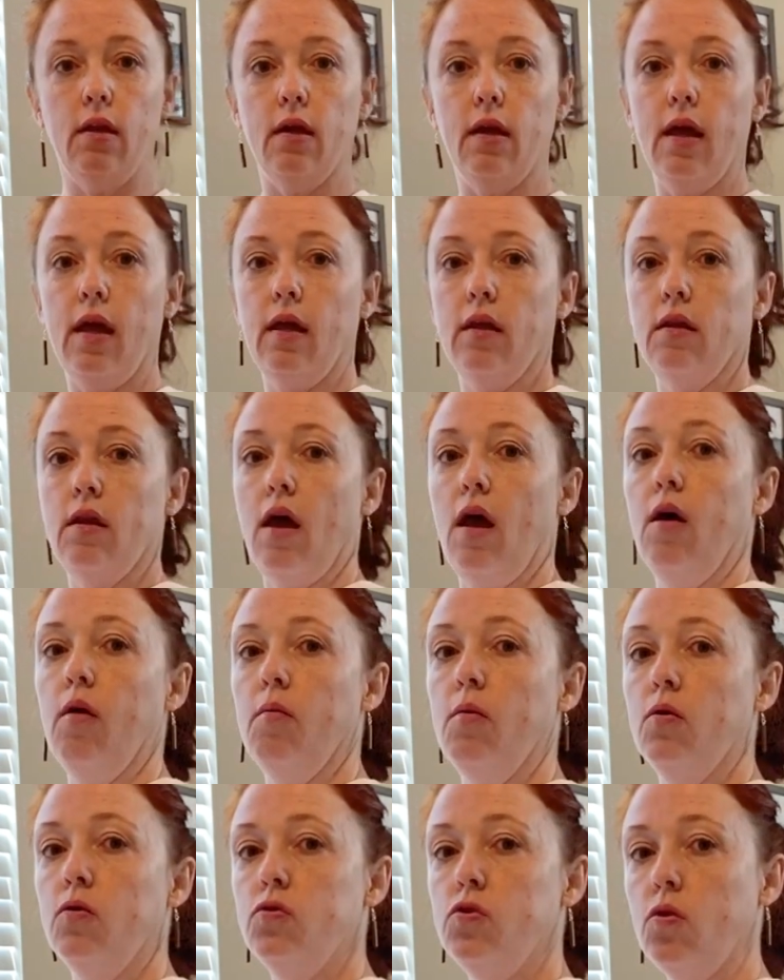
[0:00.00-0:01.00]
Again,
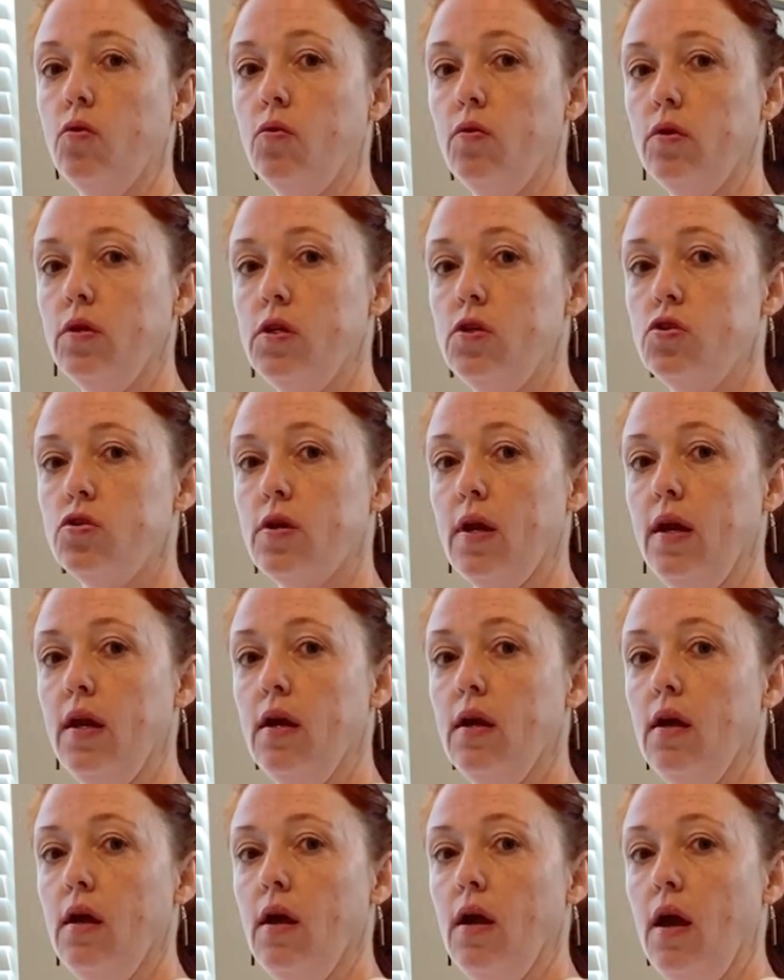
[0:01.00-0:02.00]
elbow totally straight,